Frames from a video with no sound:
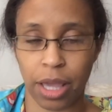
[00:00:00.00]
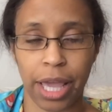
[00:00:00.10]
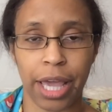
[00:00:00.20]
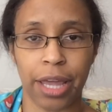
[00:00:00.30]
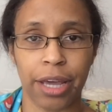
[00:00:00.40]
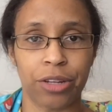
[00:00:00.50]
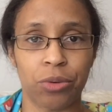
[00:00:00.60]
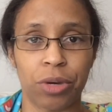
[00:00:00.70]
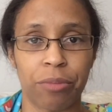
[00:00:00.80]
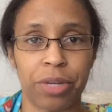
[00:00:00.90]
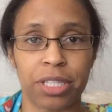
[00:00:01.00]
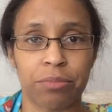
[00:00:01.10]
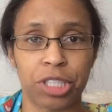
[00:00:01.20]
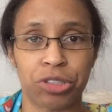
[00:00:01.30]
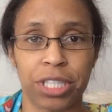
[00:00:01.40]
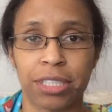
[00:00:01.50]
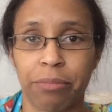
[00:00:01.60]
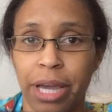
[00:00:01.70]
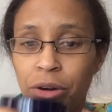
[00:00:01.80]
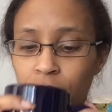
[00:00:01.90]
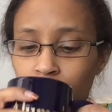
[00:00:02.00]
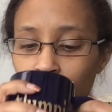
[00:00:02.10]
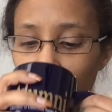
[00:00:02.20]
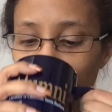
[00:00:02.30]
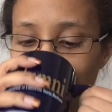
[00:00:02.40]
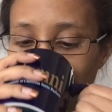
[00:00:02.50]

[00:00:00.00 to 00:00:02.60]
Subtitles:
and I don't want to mix my drugs and my alcohol.